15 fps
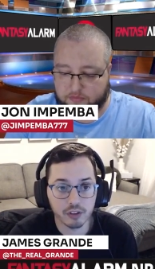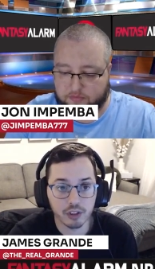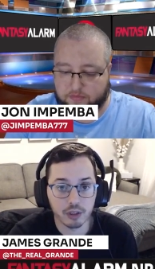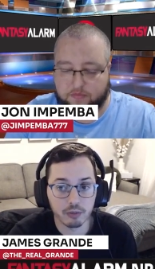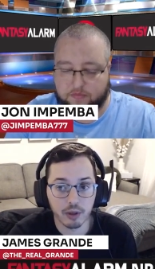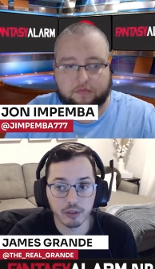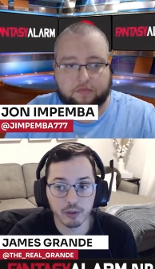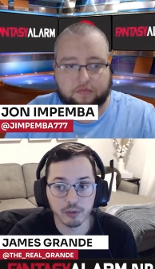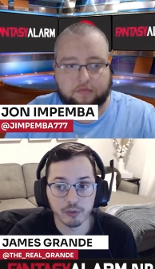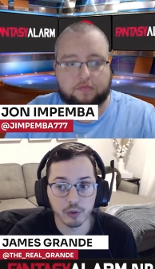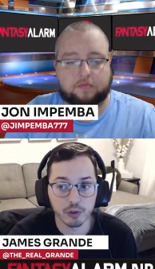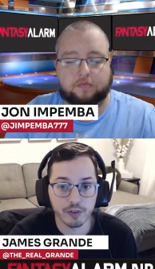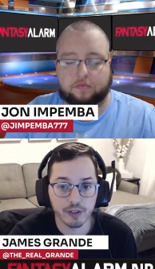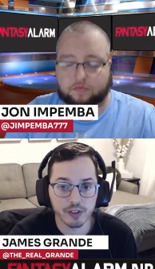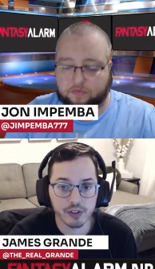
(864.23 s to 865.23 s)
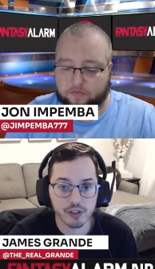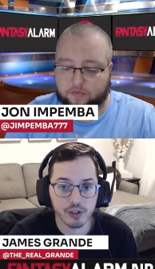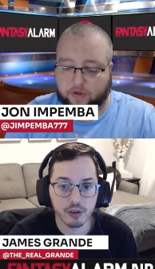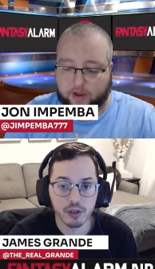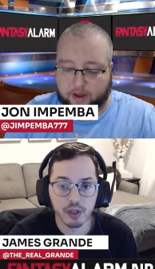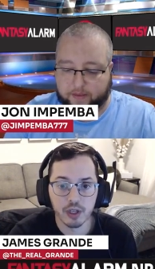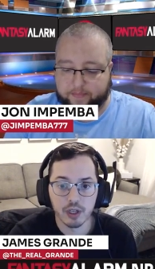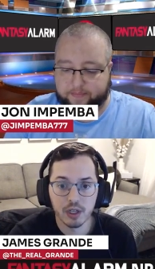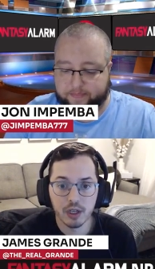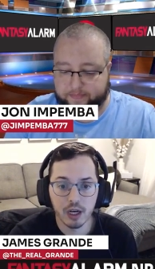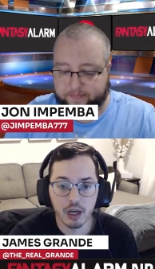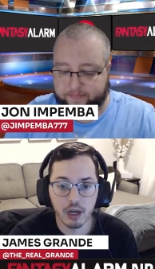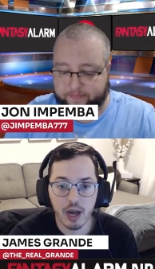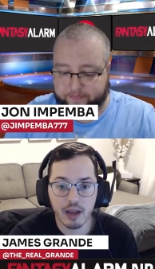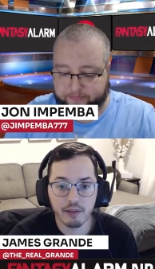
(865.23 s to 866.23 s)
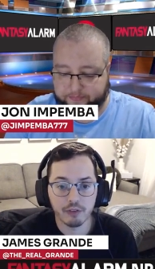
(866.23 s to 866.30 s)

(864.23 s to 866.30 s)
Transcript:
Speaker 1: is going to run through Vucevic. So yeah. uh, I